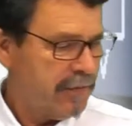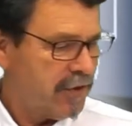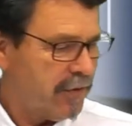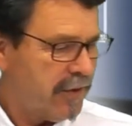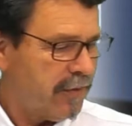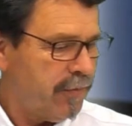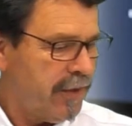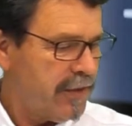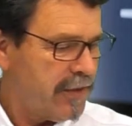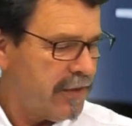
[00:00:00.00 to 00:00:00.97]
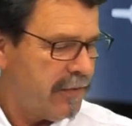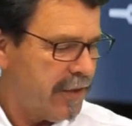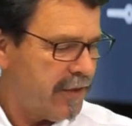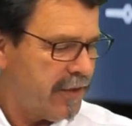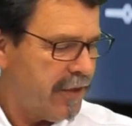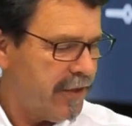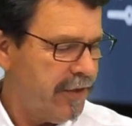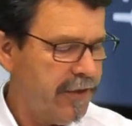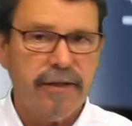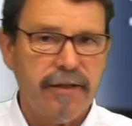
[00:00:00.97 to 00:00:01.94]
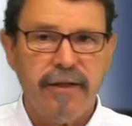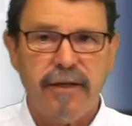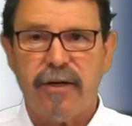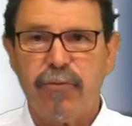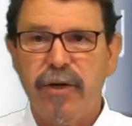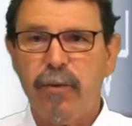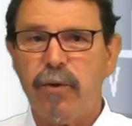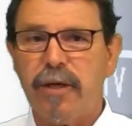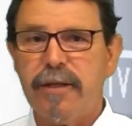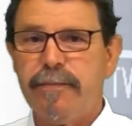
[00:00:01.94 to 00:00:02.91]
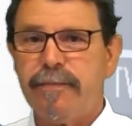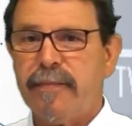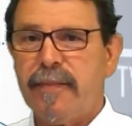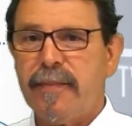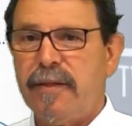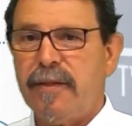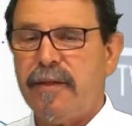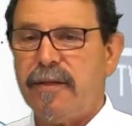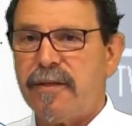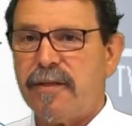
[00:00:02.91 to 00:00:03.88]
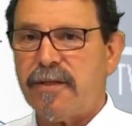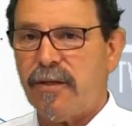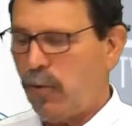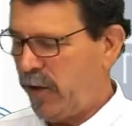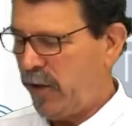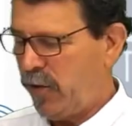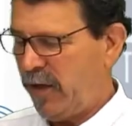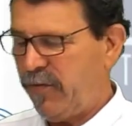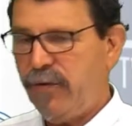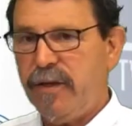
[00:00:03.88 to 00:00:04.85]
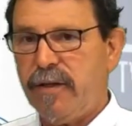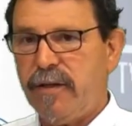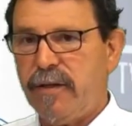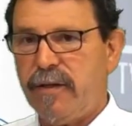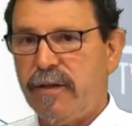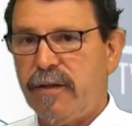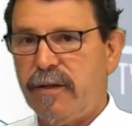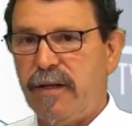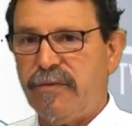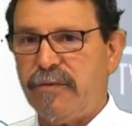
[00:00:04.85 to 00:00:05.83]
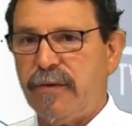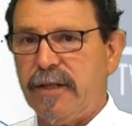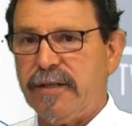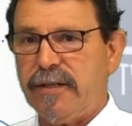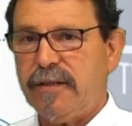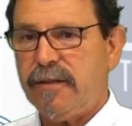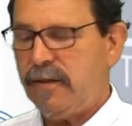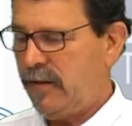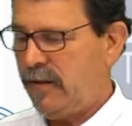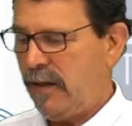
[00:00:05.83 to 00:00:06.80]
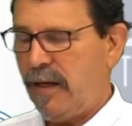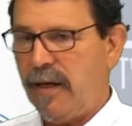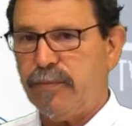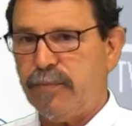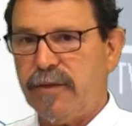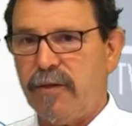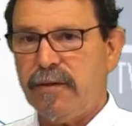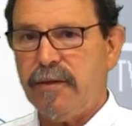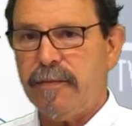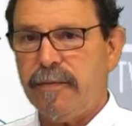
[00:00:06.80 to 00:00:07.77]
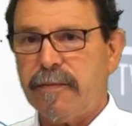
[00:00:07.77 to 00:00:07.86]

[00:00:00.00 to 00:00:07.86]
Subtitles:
So that means I take here a real one. So we do have here left, right, up, down.